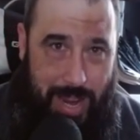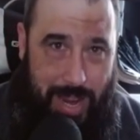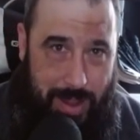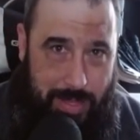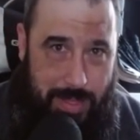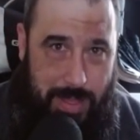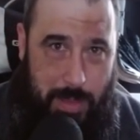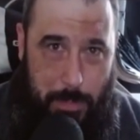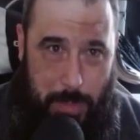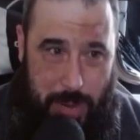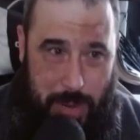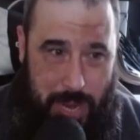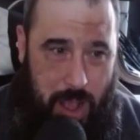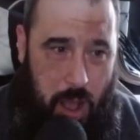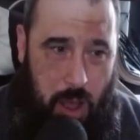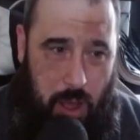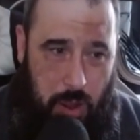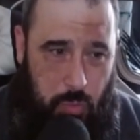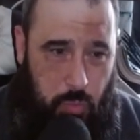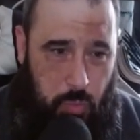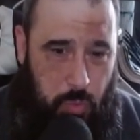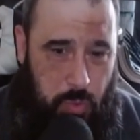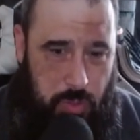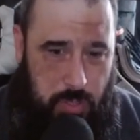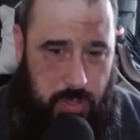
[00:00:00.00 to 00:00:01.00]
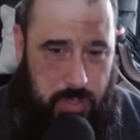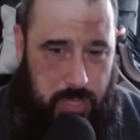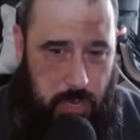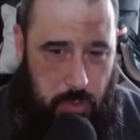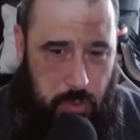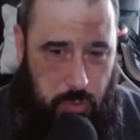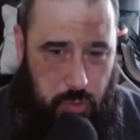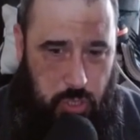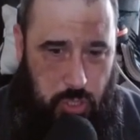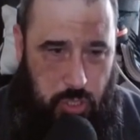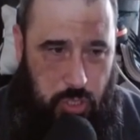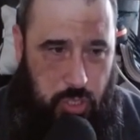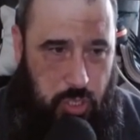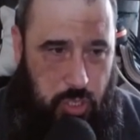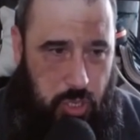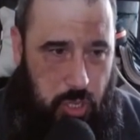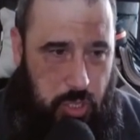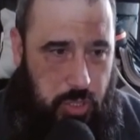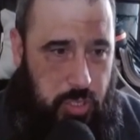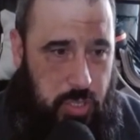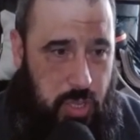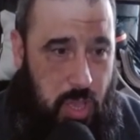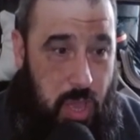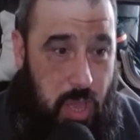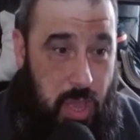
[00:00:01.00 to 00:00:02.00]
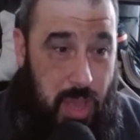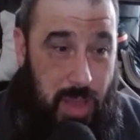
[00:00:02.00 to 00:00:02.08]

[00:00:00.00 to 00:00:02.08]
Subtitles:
to be had with the Thousand Suns.